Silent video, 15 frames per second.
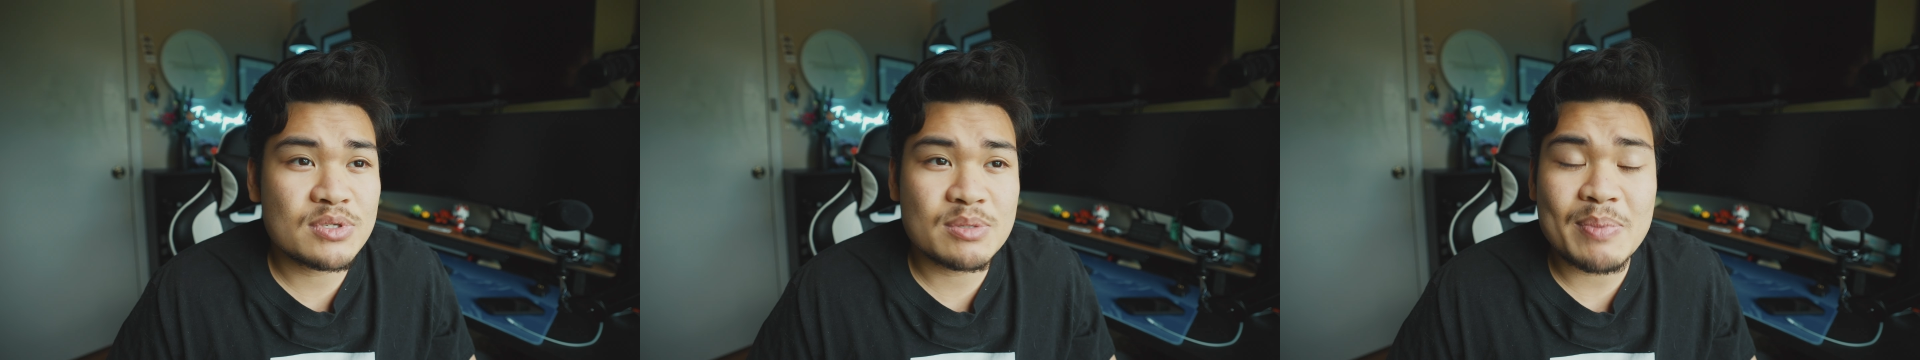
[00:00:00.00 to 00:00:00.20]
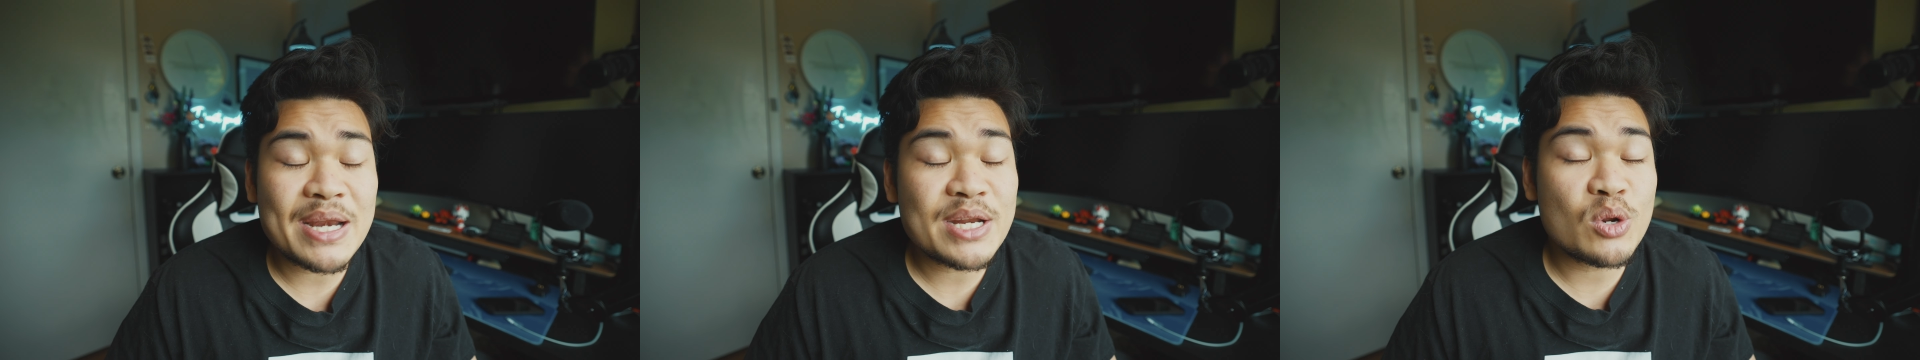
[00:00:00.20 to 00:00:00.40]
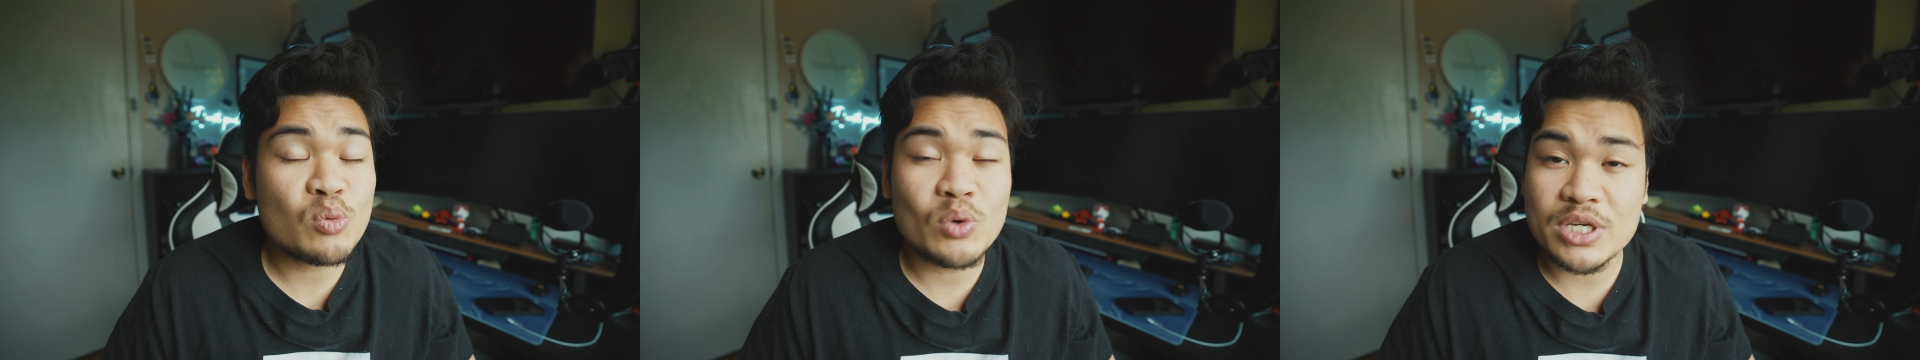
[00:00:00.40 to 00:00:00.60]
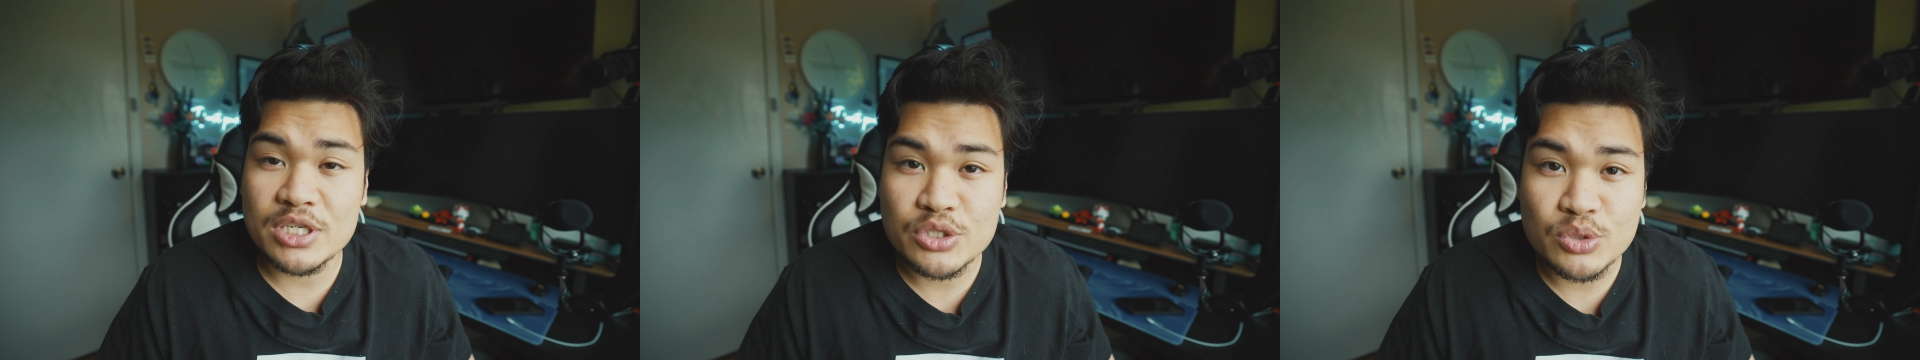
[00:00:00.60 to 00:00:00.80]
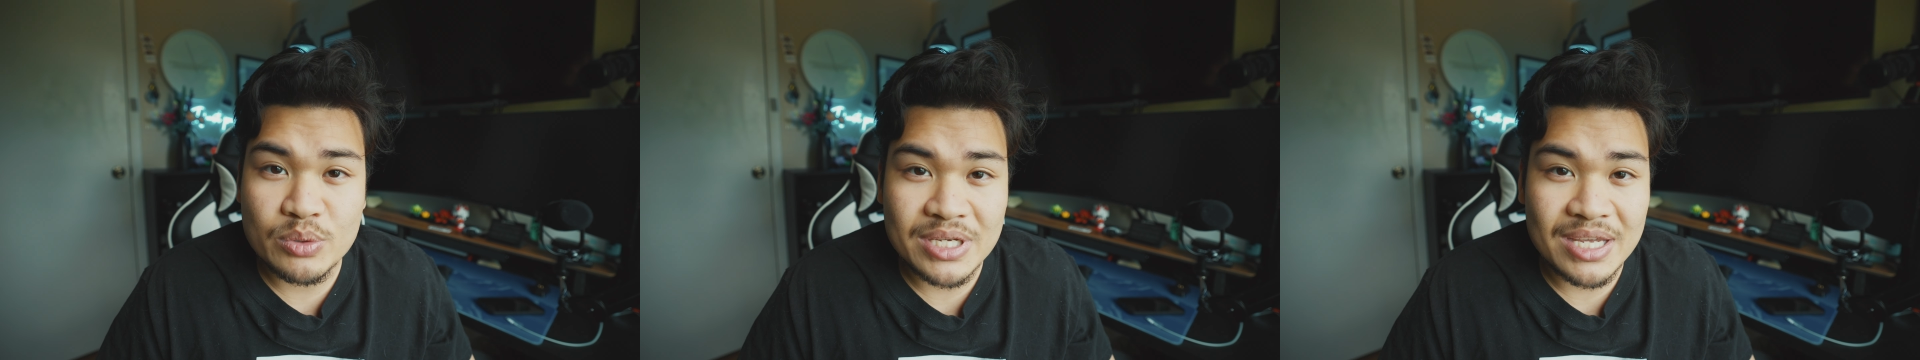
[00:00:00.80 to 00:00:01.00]
depending on what you're
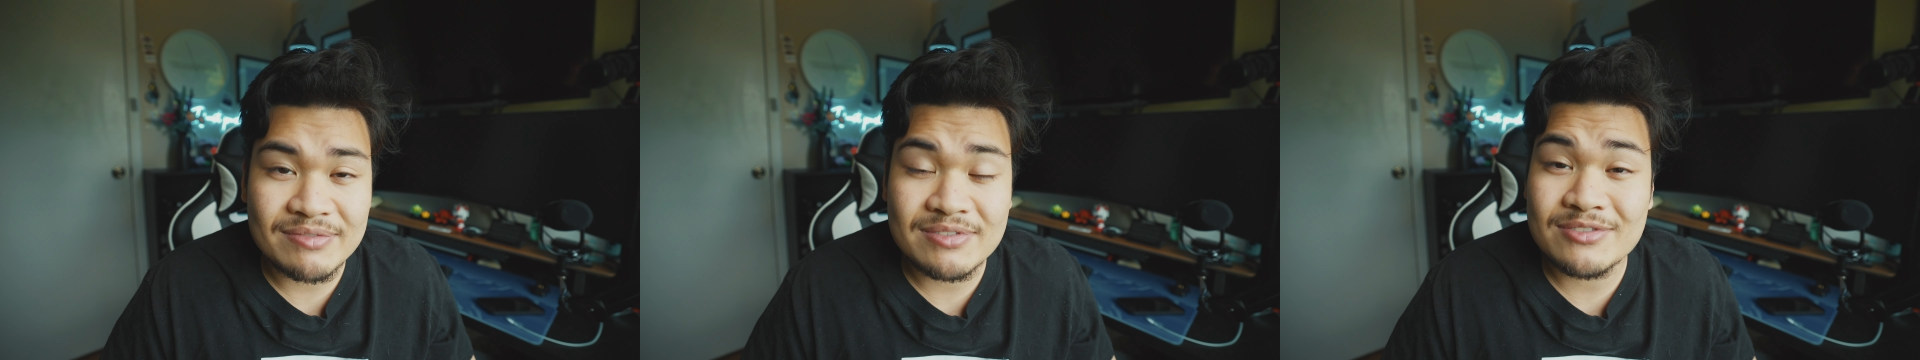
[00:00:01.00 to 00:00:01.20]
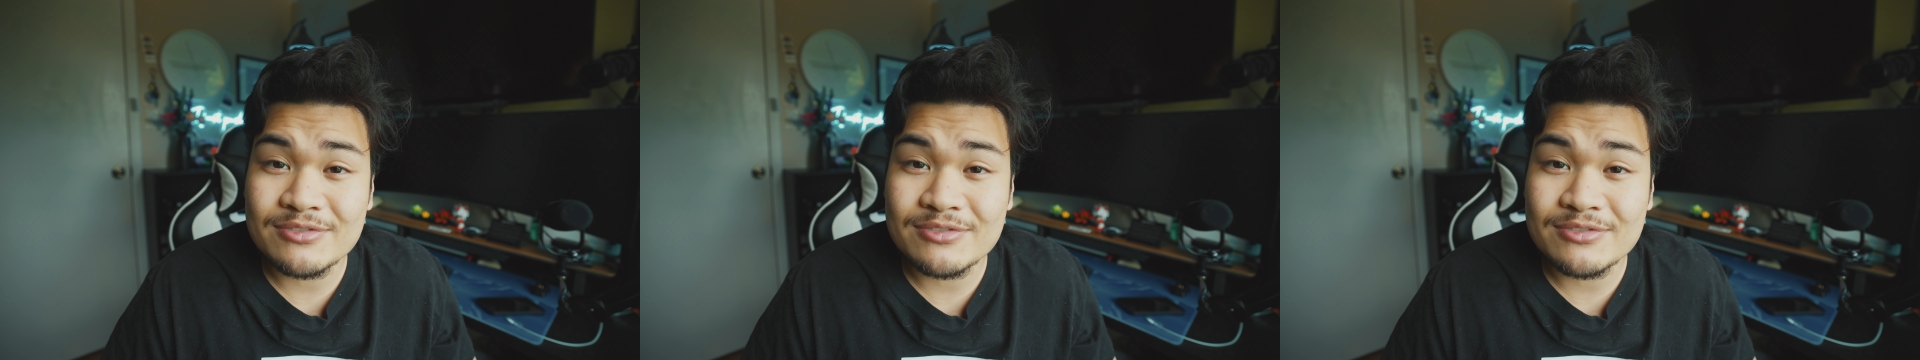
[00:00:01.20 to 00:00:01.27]
doing, if you're